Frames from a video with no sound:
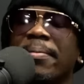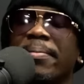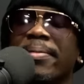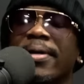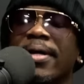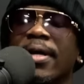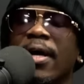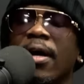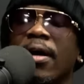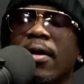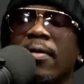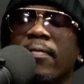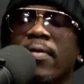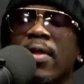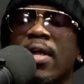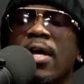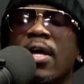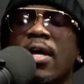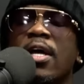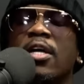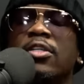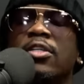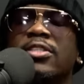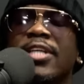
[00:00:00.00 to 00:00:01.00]
of
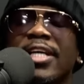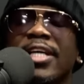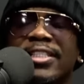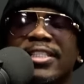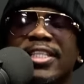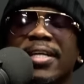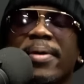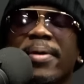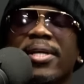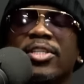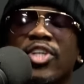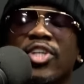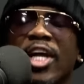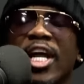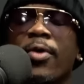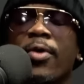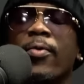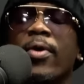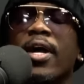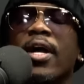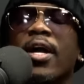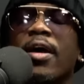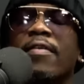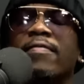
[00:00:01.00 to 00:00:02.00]
December and
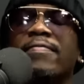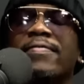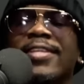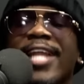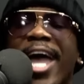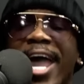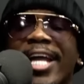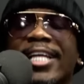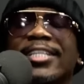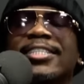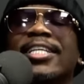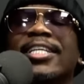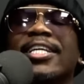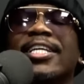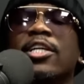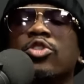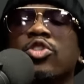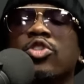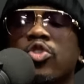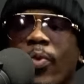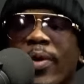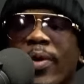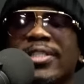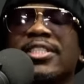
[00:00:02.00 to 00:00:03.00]
January of 19,
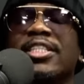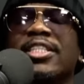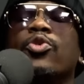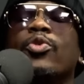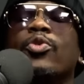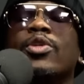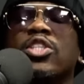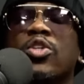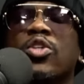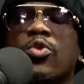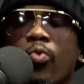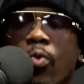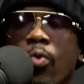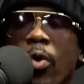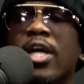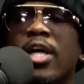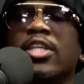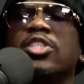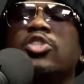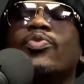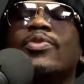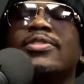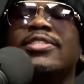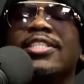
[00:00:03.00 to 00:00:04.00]
20, 21,
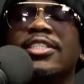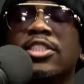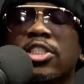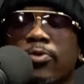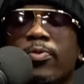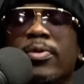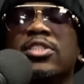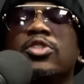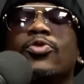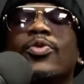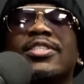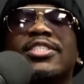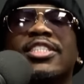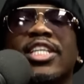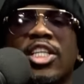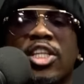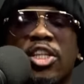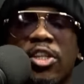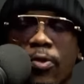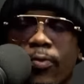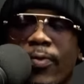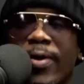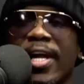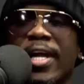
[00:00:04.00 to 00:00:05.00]
22, and
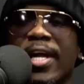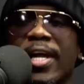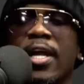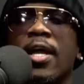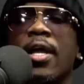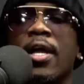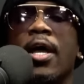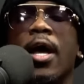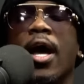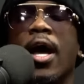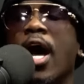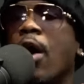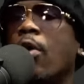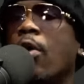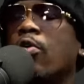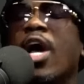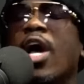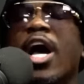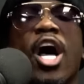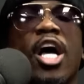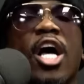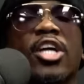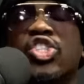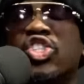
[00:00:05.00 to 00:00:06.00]
23, a,
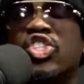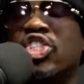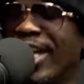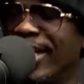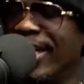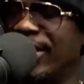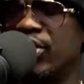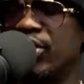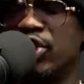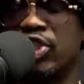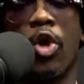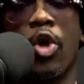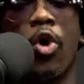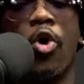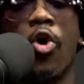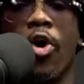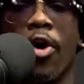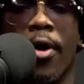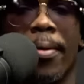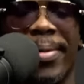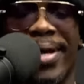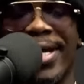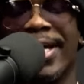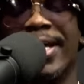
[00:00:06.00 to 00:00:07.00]
a
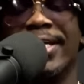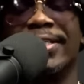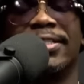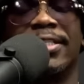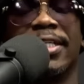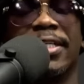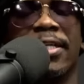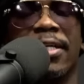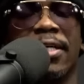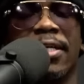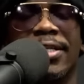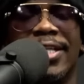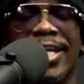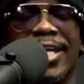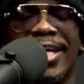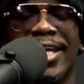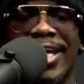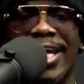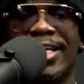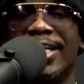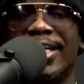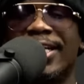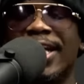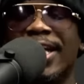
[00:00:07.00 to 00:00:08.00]
storm hit the
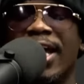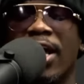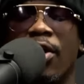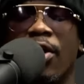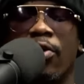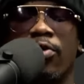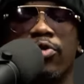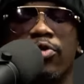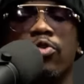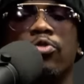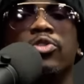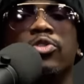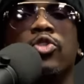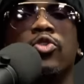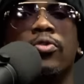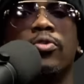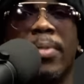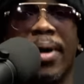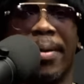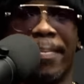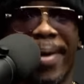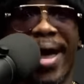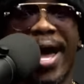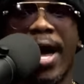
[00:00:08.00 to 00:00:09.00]
internet on YouTube
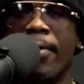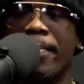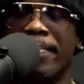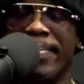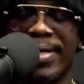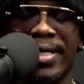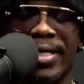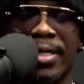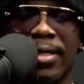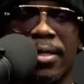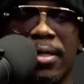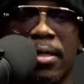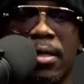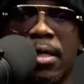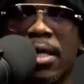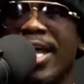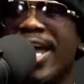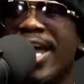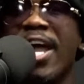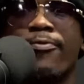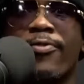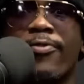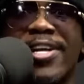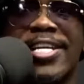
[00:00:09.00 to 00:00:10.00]
about me
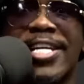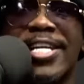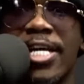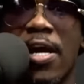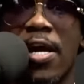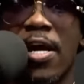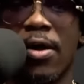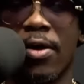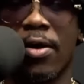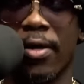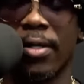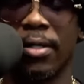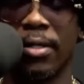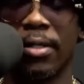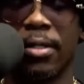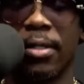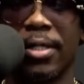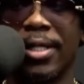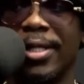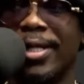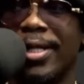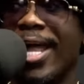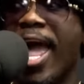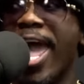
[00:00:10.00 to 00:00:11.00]
every year.
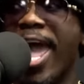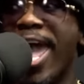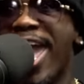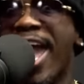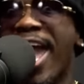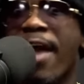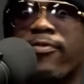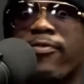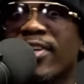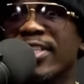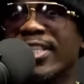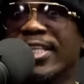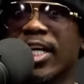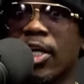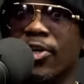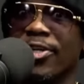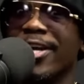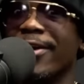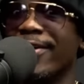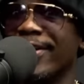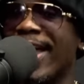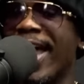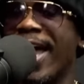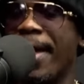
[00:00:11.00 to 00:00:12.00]
Every single year
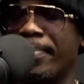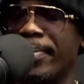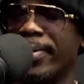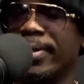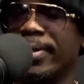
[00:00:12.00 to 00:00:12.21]
it happened.